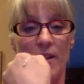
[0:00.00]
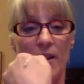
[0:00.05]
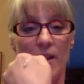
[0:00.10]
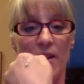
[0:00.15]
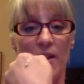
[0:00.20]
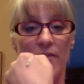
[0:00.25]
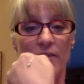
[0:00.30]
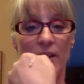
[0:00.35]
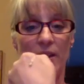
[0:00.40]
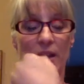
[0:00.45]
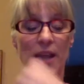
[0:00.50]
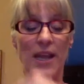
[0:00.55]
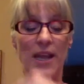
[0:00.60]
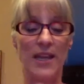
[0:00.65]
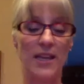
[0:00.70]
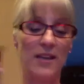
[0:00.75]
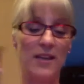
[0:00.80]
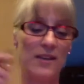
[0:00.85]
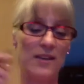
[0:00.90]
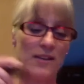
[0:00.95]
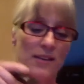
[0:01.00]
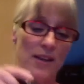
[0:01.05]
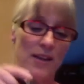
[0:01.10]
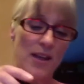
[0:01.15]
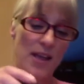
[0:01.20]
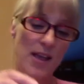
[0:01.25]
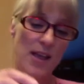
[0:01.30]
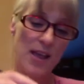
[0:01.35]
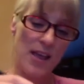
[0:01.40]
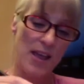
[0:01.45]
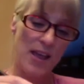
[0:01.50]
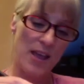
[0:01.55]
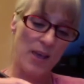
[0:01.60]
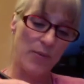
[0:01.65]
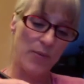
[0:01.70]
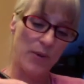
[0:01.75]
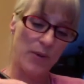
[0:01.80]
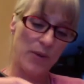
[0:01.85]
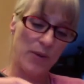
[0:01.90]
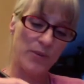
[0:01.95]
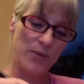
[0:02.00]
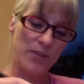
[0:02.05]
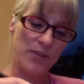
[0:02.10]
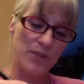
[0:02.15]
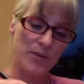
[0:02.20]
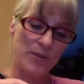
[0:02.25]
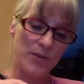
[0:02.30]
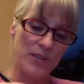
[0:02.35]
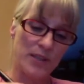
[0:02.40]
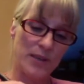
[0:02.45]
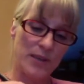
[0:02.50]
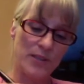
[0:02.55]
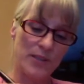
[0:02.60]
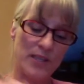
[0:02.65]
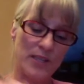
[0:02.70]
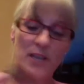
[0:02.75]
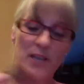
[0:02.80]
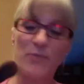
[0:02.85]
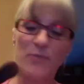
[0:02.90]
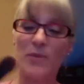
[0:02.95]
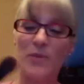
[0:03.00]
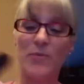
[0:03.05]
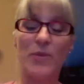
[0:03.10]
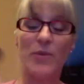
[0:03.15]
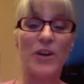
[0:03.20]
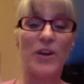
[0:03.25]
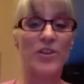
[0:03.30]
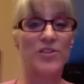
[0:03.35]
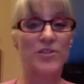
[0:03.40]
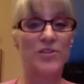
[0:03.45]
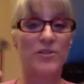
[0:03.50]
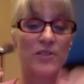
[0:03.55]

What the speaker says: of the light, and what I would do is I would take my brush or a